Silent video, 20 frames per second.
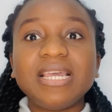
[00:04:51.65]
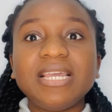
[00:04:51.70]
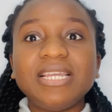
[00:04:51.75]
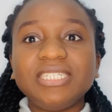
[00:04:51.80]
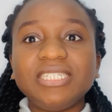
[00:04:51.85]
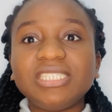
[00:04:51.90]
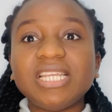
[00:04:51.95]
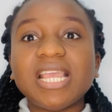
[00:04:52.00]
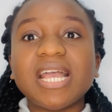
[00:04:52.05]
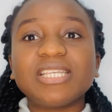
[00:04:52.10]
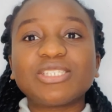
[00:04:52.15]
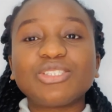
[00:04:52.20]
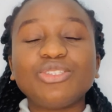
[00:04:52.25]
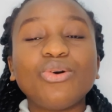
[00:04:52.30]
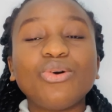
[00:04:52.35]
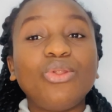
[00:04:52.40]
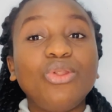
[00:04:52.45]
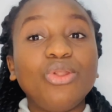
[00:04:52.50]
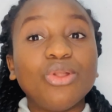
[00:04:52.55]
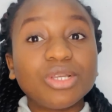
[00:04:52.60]
she has
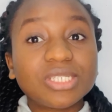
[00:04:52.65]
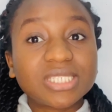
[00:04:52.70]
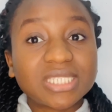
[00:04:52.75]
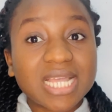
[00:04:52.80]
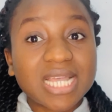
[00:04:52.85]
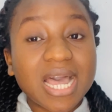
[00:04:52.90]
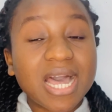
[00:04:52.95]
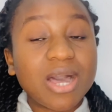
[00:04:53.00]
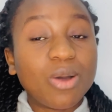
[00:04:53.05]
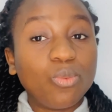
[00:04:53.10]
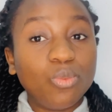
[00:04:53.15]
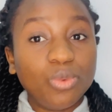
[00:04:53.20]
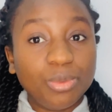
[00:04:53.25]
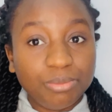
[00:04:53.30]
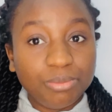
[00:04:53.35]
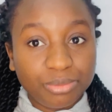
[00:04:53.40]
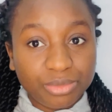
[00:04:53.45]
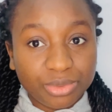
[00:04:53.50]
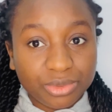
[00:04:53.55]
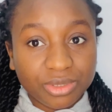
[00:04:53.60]
not lost her
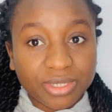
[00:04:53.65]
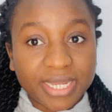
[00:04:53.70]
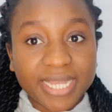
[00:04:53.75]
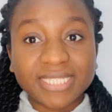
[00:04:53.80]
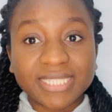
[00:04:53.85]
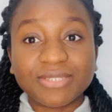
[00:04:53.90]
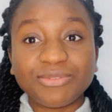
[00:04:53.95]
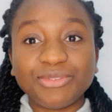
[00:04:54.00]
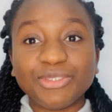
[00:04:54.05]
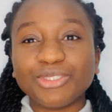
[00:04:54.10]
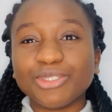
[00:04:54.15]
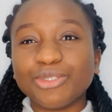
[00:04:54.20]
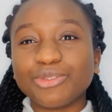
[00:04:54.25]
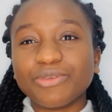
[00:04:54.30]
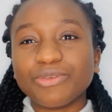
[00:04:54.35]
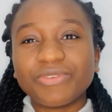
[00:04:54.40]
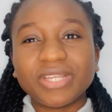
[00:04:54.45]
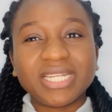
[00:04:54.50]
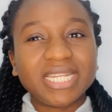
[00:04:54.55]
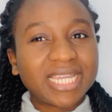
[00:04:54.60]
womb as a result
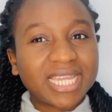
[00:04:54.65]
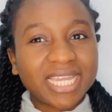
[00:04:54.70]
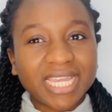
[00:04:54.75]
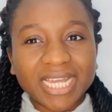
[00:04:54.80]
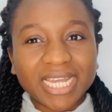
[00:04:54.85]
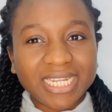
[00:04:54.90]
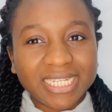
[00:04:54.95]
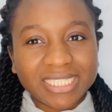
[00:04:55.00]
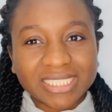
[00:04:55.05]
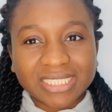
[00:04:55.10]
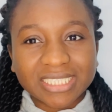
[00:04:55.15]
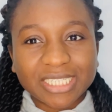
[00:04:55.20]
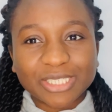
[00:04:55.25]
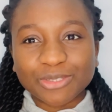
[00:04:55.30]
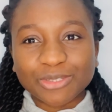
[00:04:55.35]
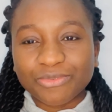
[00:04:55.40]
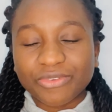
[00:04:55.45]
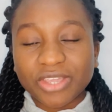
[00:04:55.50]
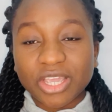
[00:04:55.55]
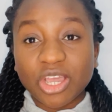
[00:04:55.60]
of any carelessness
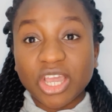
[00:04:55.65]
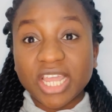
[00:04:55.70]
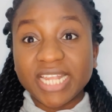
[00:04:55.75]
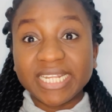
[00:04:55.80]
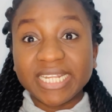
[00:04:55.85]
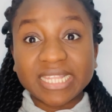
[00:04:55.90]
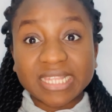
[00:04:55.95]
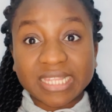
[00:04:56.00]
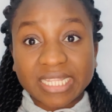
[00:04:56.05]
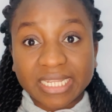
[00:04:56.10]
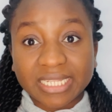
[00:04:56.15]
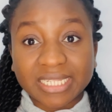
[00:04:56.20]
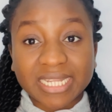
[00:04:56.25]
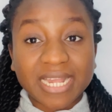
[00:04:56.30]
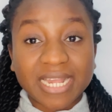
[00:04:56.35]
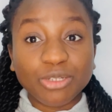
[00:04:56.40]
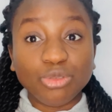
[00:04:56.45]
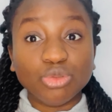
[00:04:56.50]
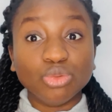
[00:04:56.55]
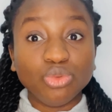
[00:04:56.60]
of anything that I
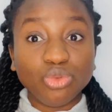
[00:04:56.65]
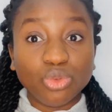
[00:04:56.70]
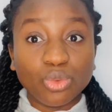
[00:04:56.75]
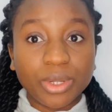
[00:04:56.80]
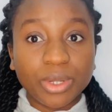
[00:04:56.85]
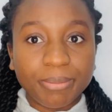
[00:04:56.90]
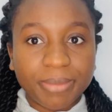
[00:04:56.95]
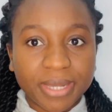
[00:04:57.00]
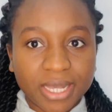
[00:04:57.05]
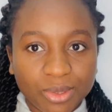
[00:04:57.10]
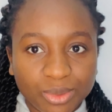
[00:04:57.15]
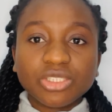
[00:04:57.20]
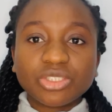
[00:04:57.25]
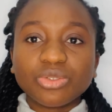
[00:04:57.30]
don't know about.